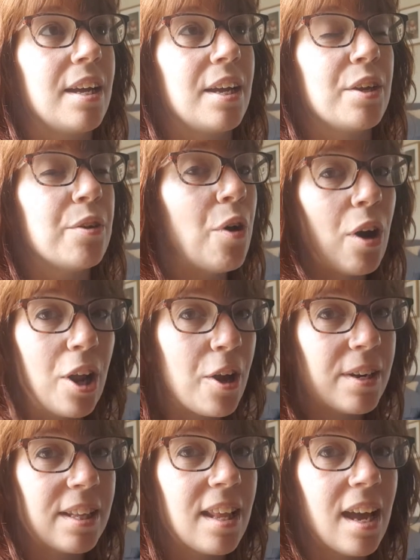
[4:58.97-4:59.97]
you're not
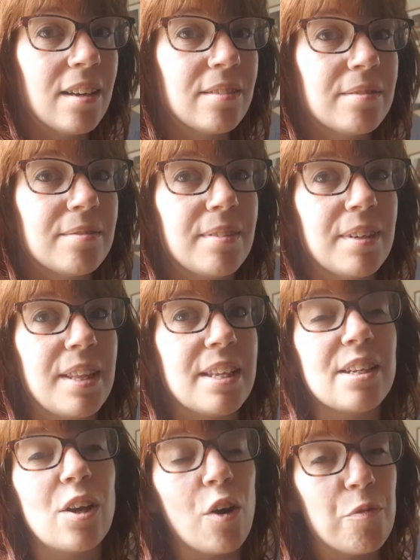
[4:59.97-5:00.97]
alone in that. there's
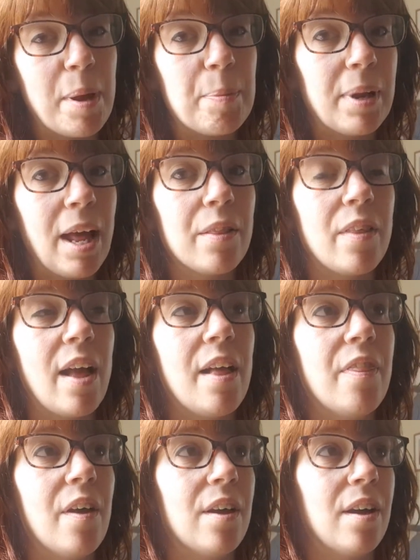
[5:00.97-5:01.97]
a lot of people out there
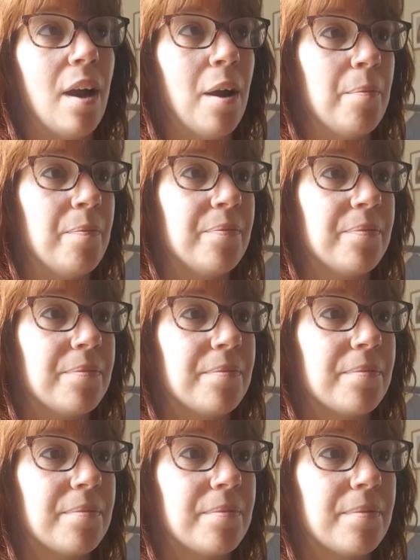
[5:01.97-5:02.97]
that,
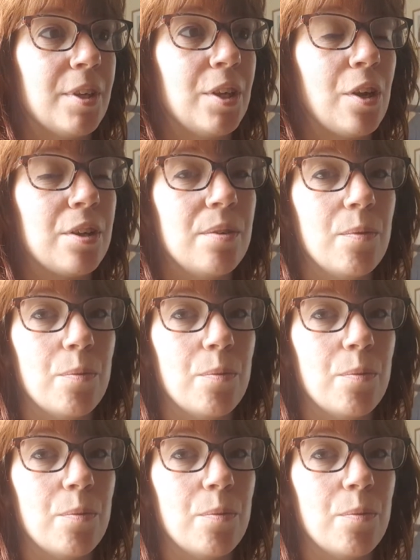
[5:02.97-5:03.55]
you know,